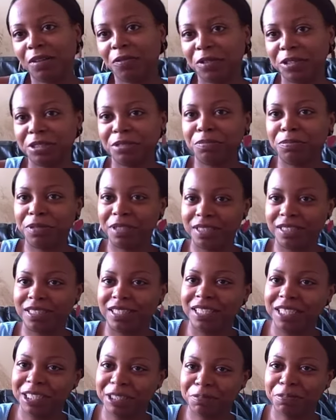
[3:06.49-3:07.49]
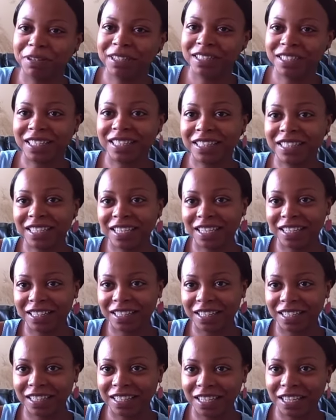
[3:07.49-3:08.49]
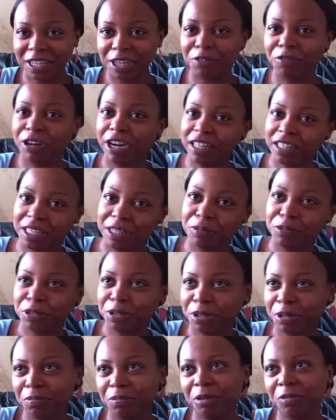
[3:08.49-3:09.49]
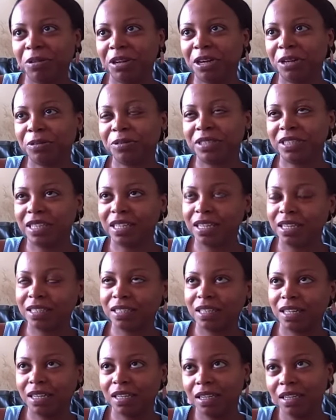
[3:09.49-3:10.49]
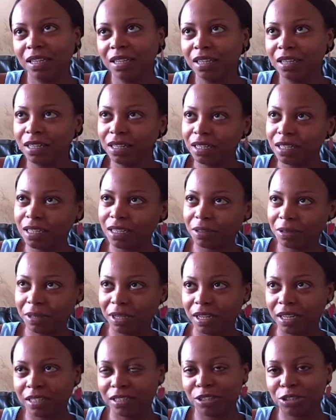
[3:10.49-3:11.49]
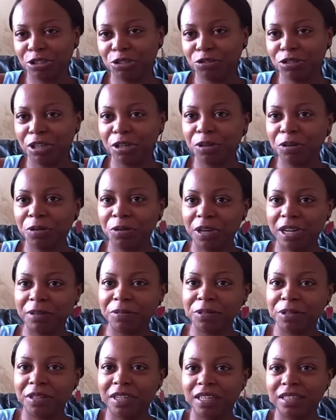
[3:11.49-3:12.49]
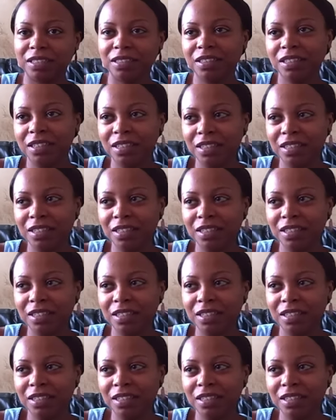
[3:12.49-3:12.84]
off as a business expense at the end of the year. Granted, it was going to be one of those things like, okay, it's a struggle, and I was going to